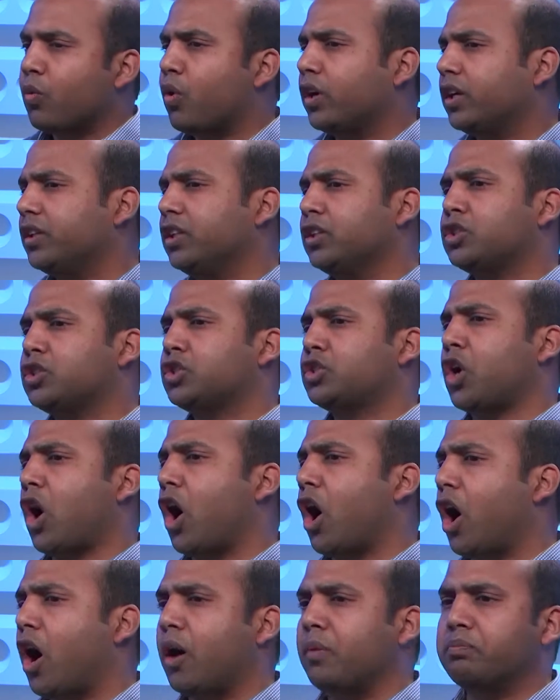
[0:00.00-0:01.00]
what are the
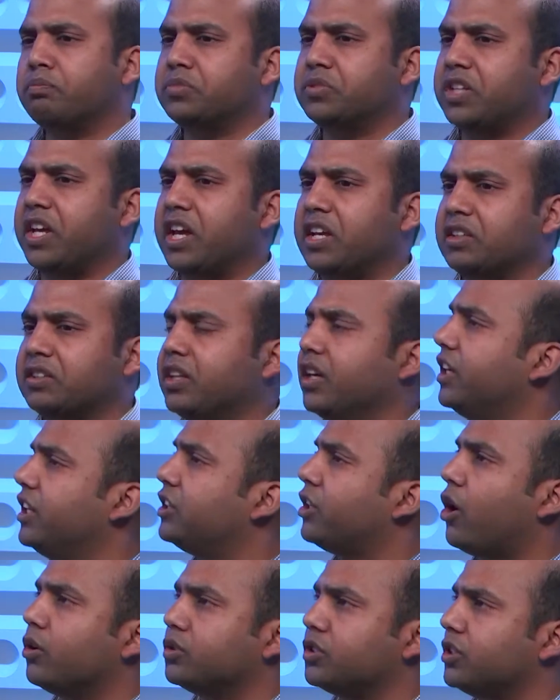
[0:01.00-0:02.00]
top, say,
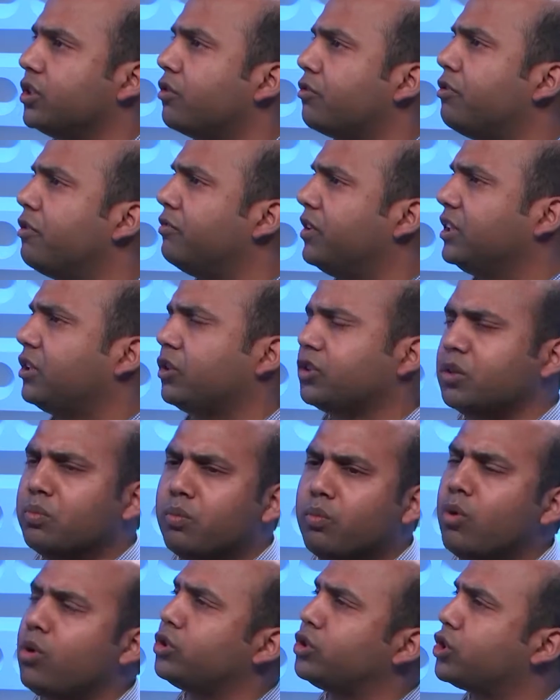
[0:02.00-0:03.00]
30,000 or 50,000
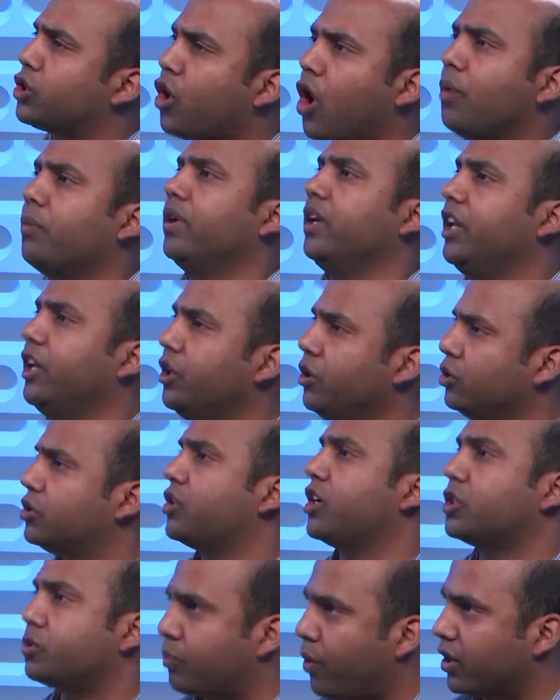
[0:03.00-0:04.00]
most commonly
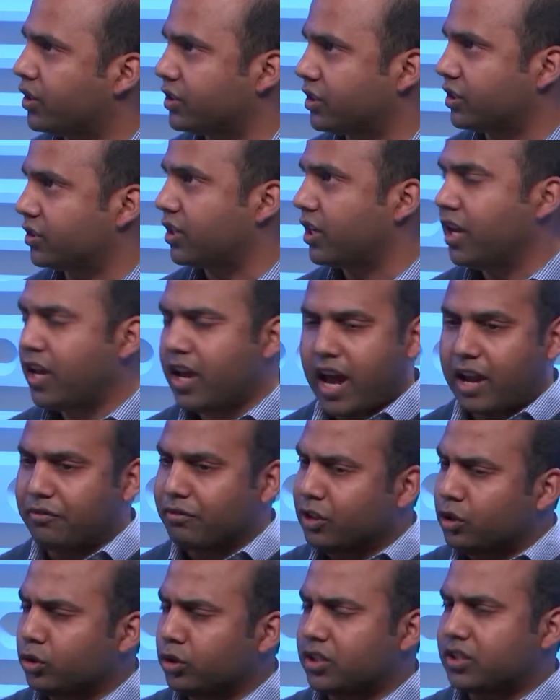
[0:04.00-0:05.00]
used responses? And
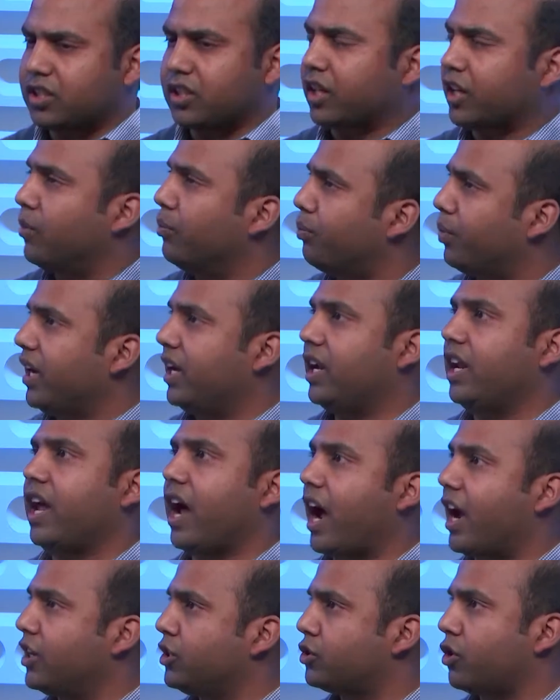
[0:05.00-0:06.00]
we do this in a completely
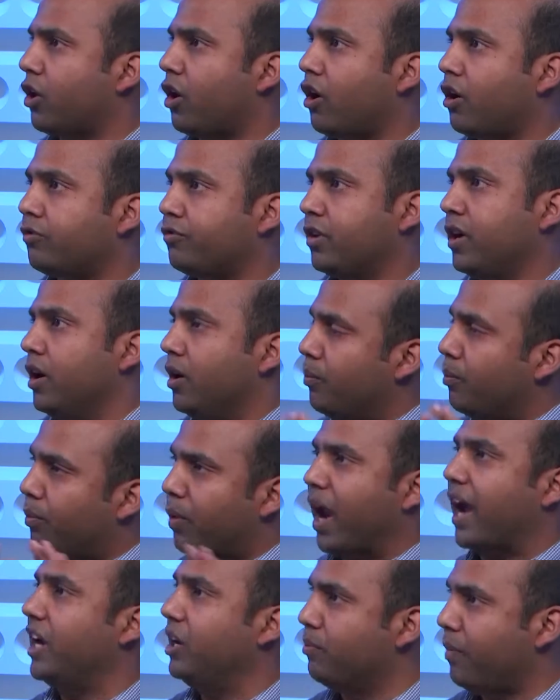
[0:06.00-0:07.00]
eyes off,
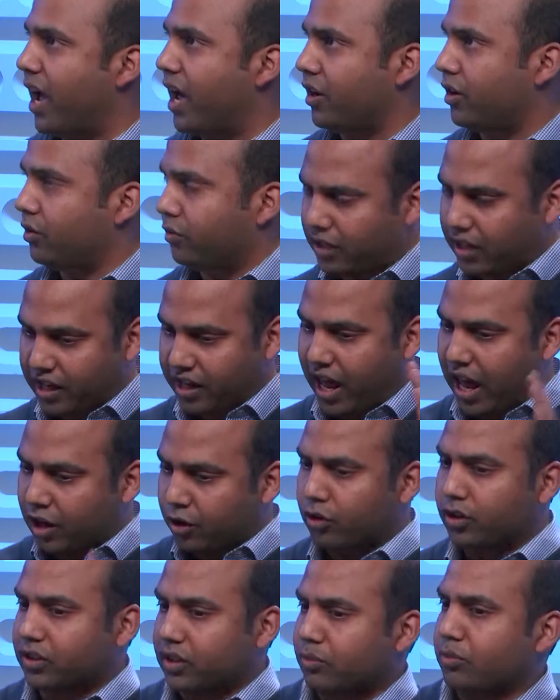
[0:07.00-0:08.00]
blind manner. An
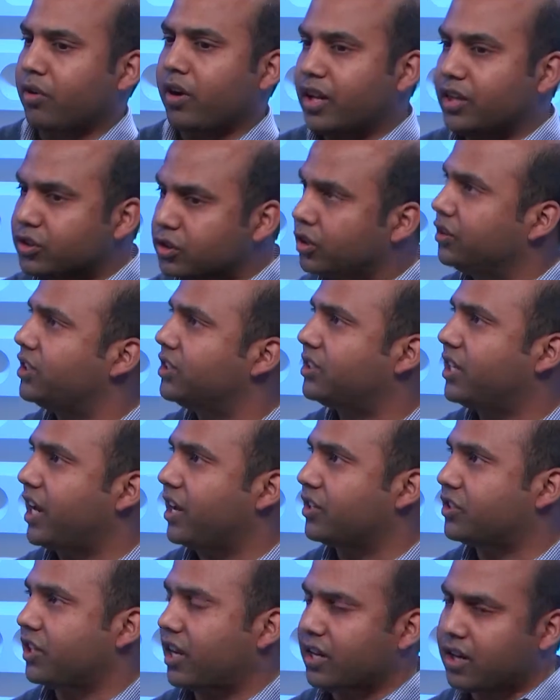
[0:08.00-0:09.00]
algorithm runs on this
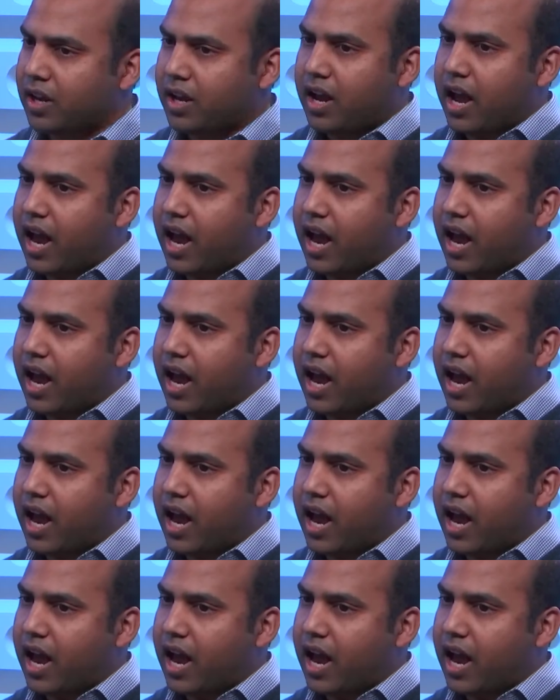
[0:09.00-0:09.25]
data set